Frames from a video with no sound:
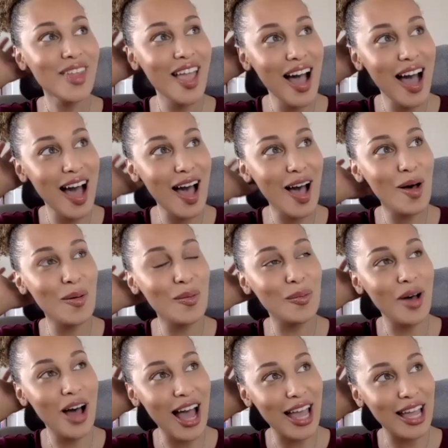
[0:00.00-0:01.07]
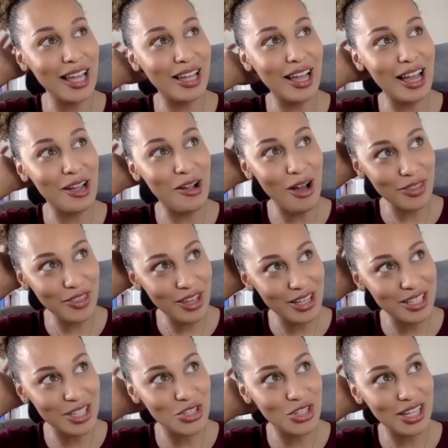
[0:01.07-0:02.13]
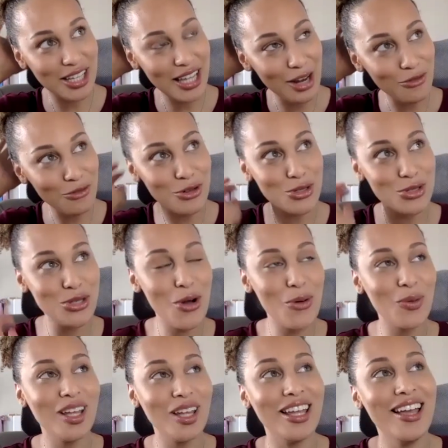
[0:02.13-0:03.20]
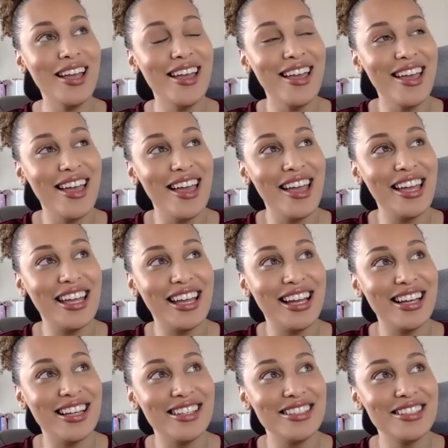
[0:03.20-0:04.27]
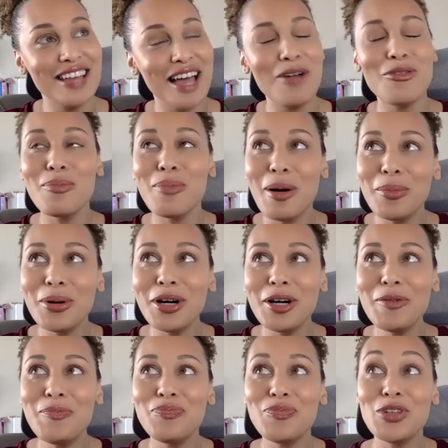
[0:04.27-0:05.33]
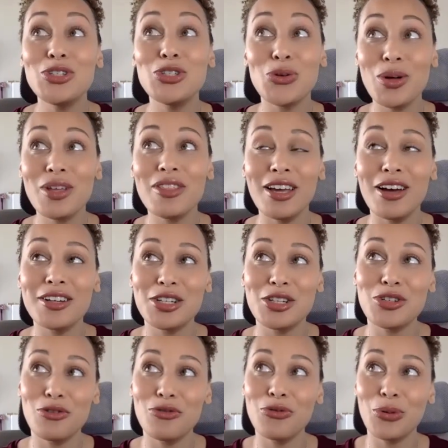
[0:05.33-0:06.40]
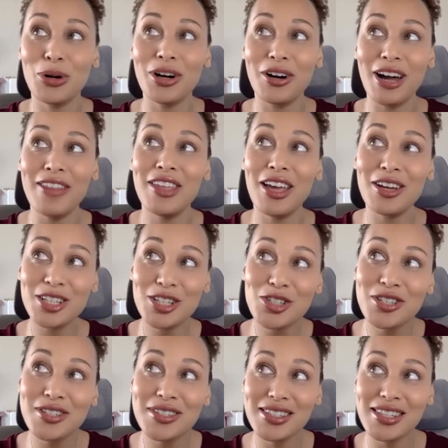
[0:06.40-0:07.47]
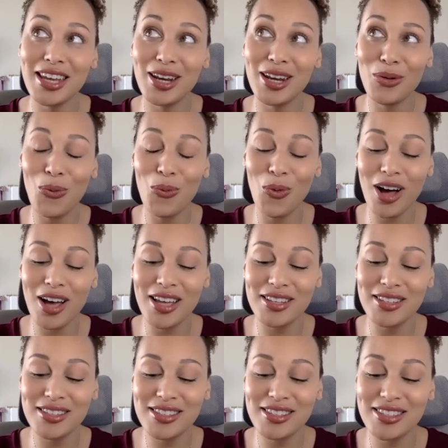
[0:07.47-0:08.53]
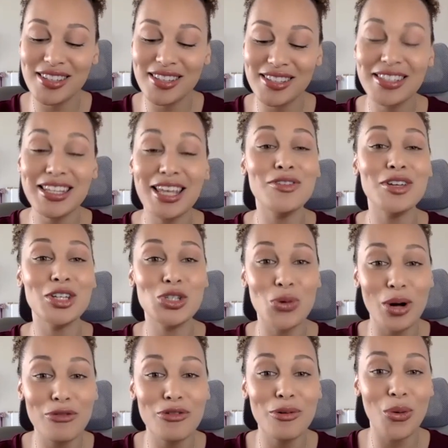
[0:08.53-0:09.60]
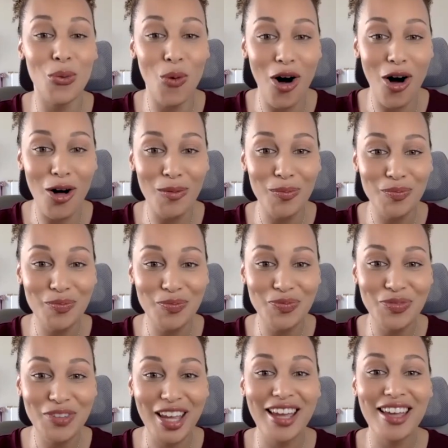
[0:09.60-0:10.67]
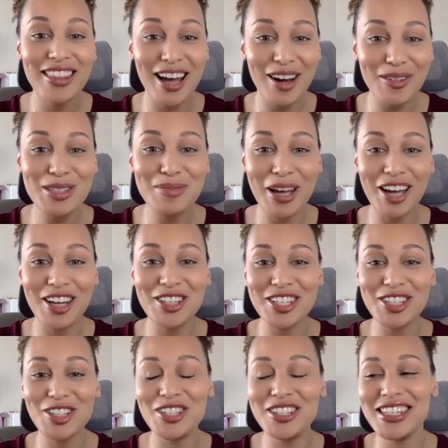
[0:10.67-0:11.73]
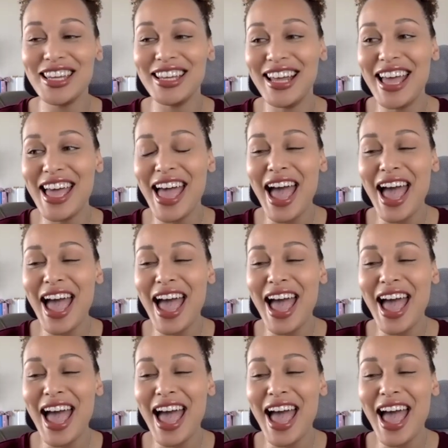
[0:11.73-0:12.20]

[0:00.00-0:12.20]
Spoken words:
I got the audition again for Zoey. And I remember doing the audition for her, and the audition scene was Saving Joy from the Wall. That was my audition scene.